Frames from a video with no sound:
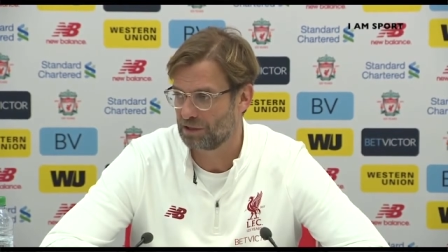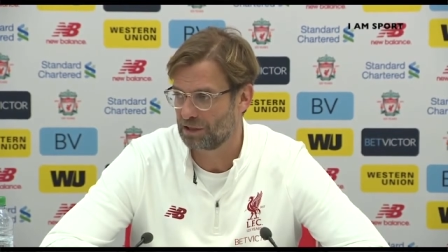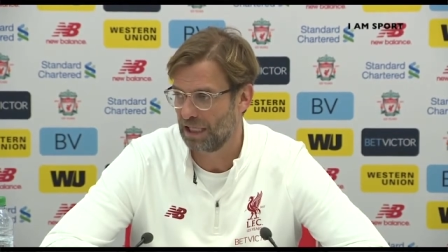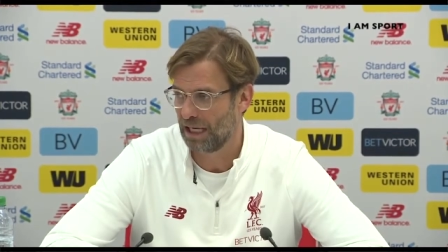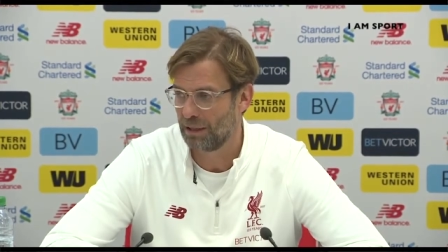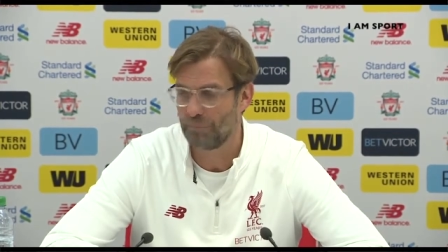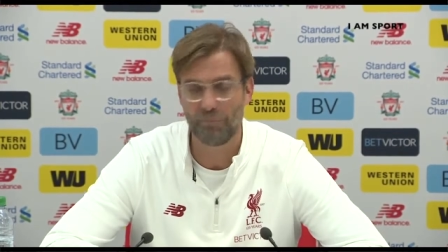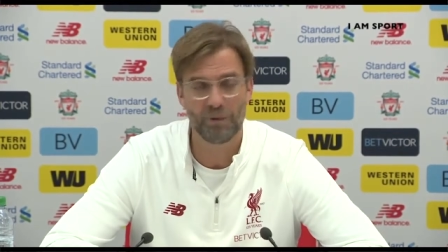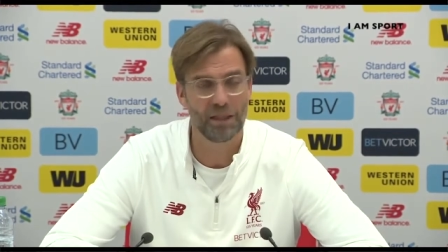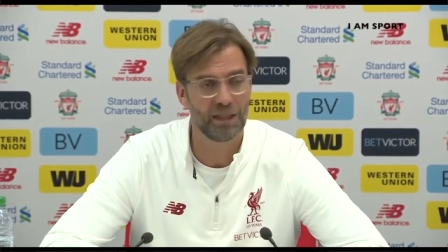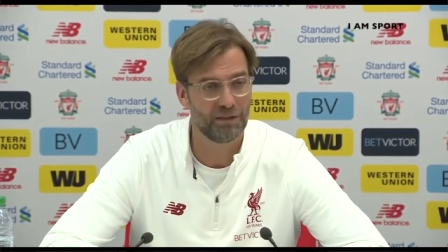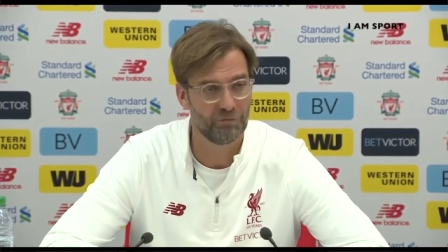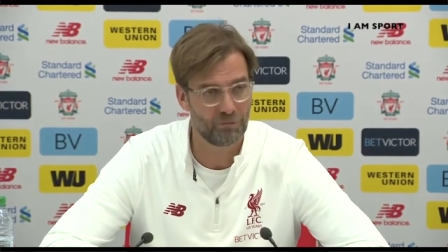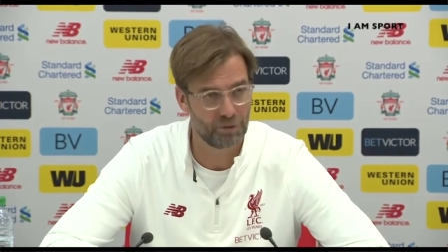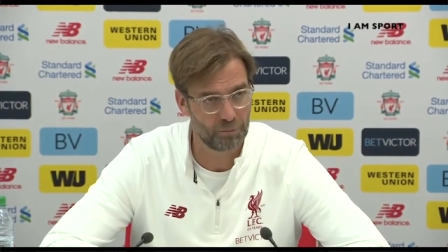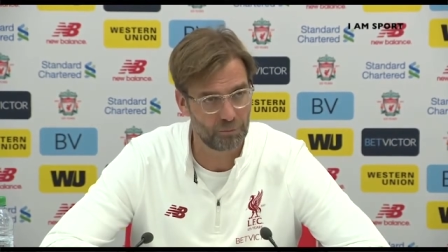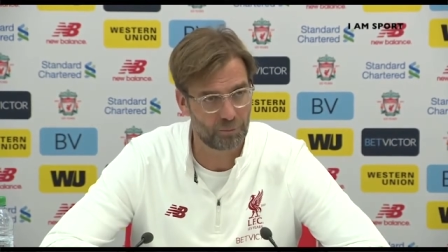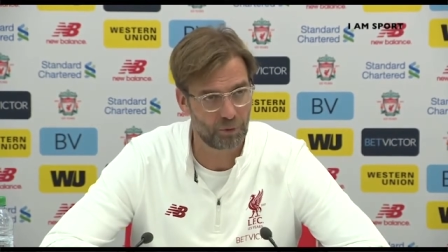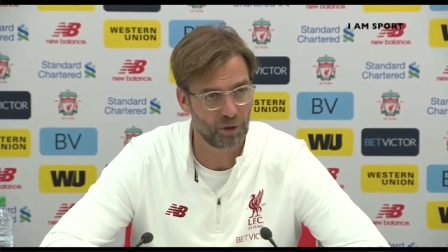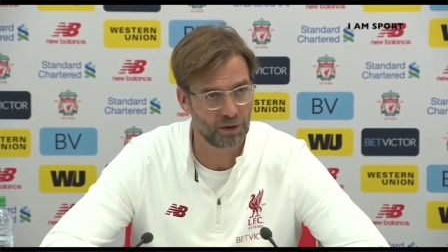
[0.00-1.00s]
It's
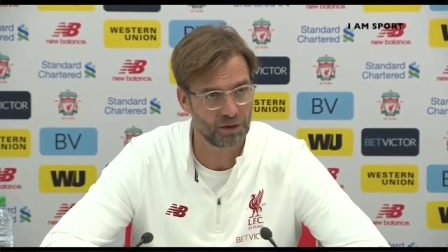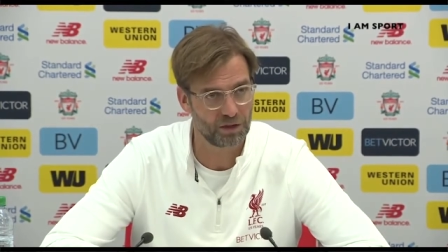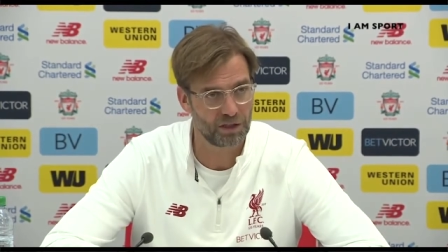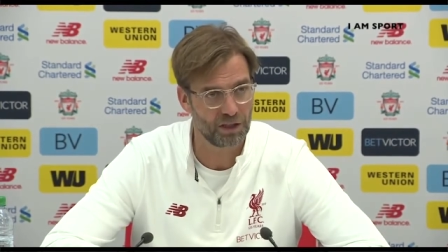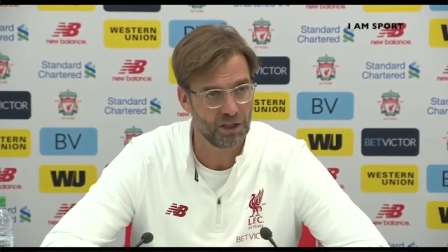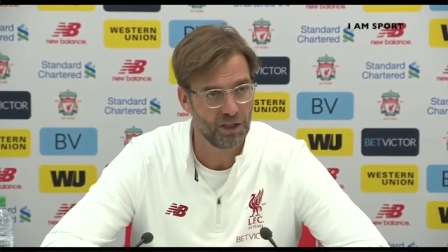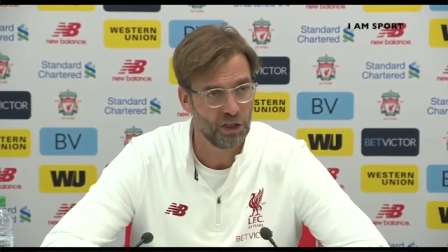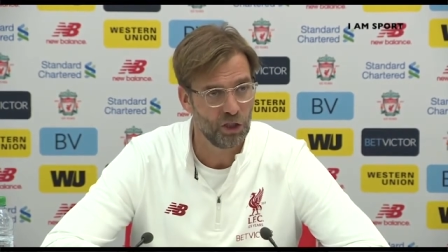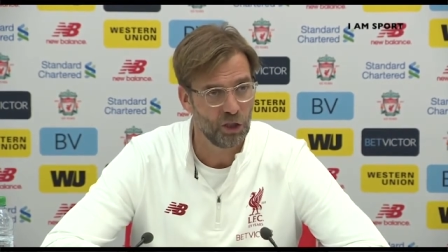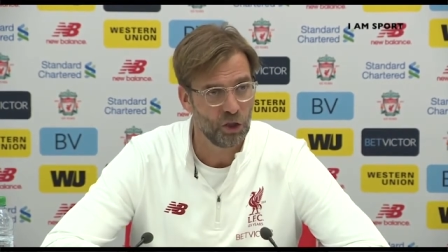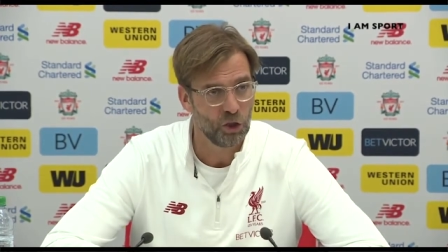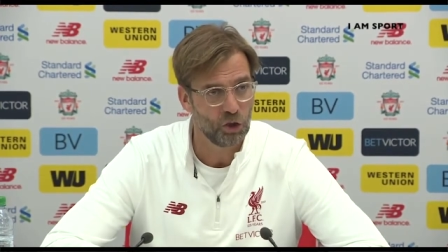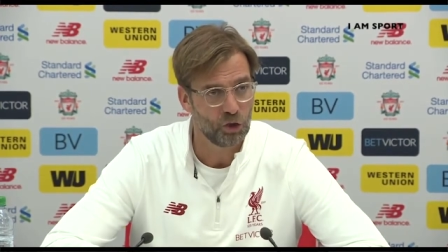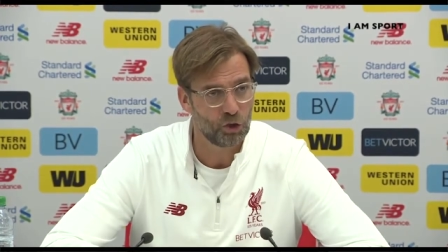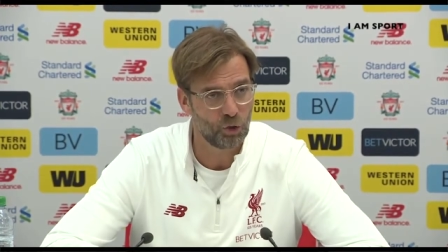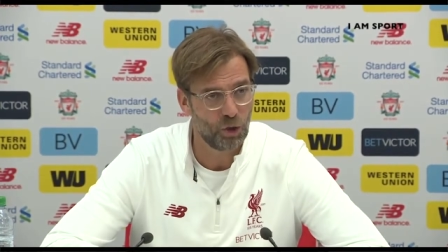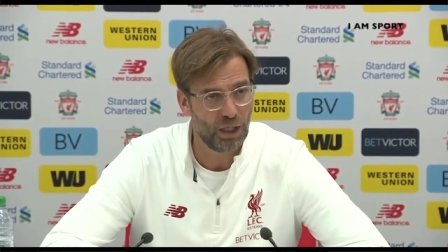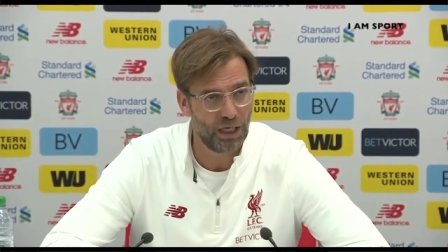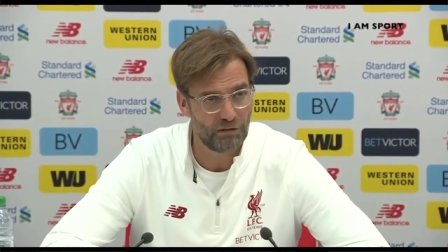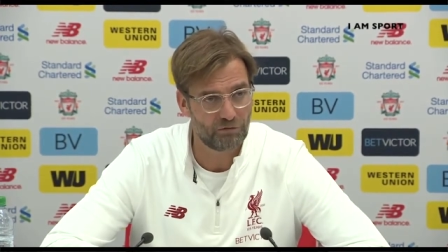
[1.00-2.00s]
unbelievably important
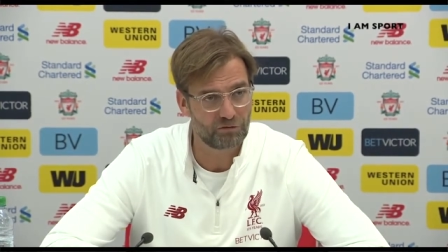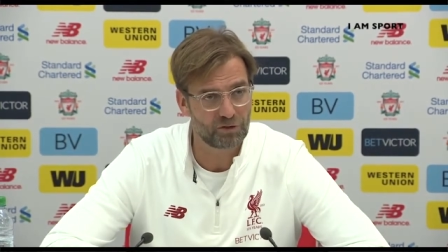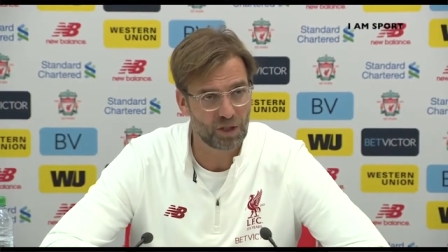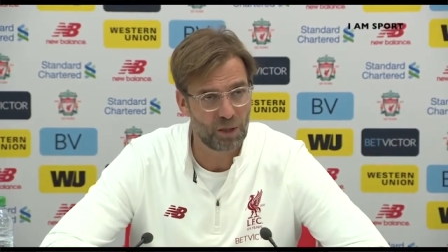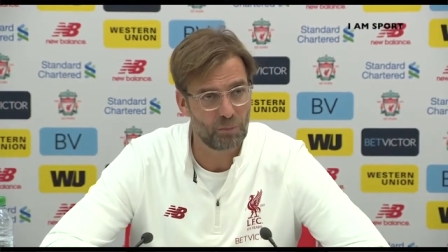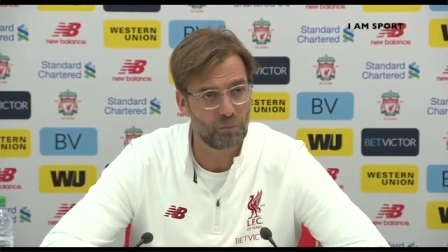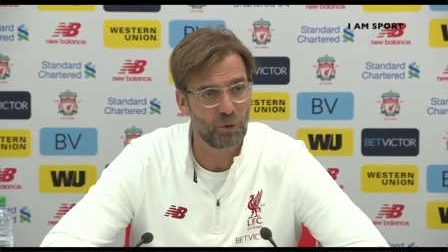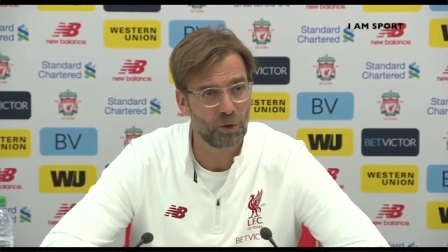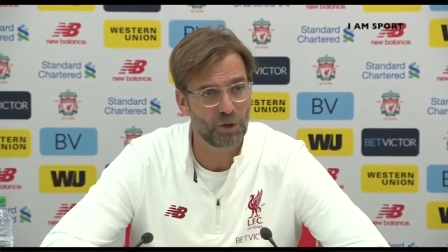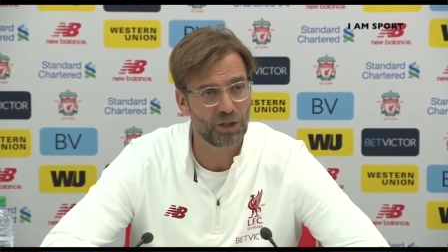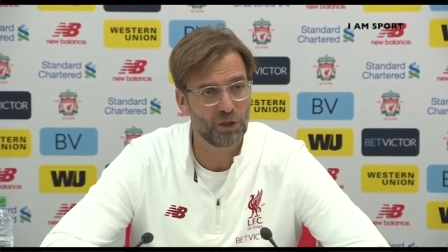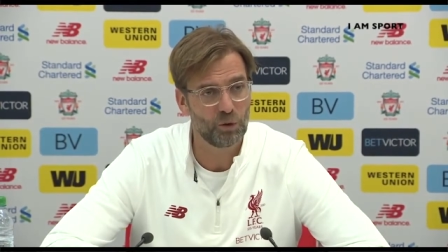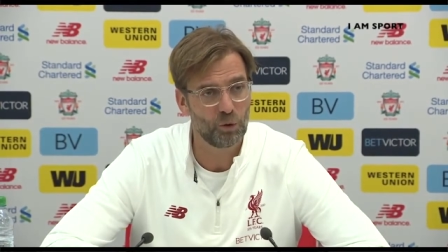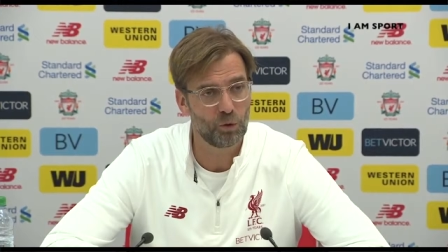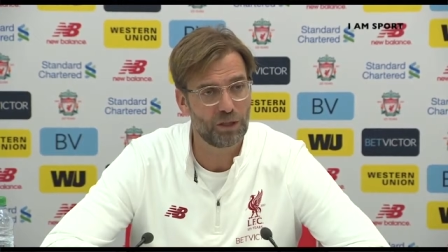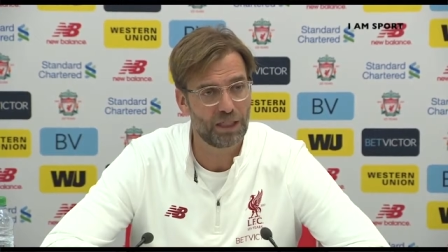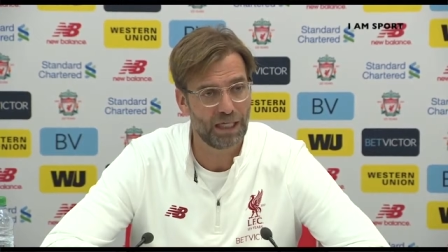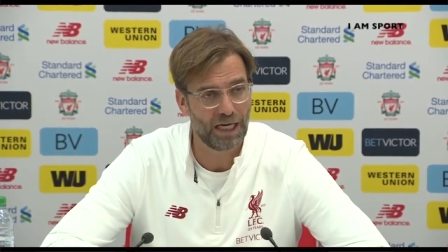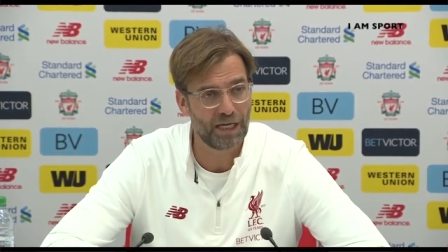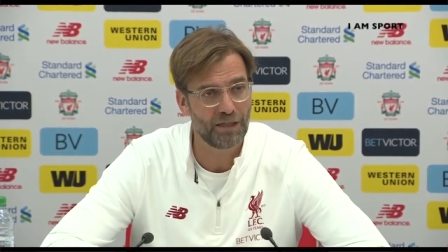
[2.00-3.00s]
to have somebody
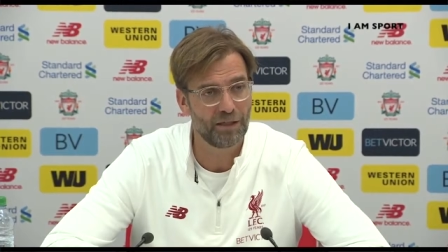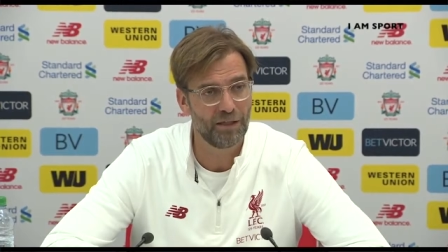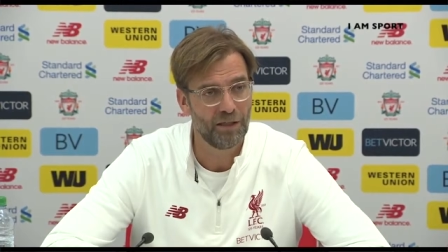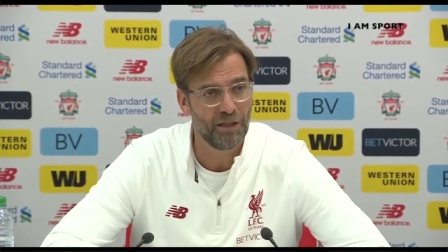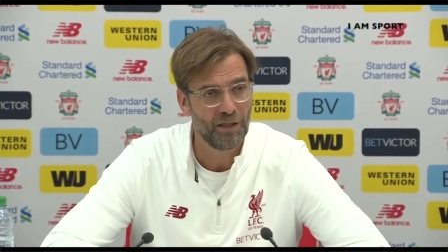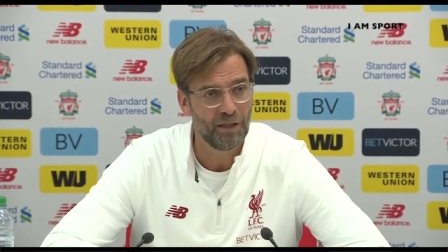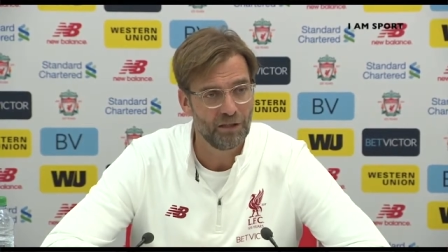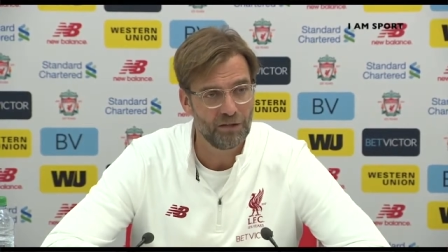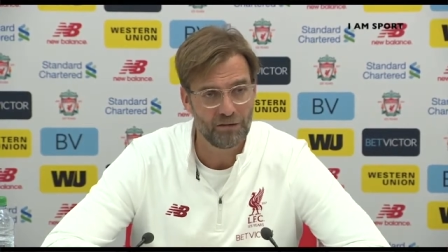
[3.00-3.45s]
who can,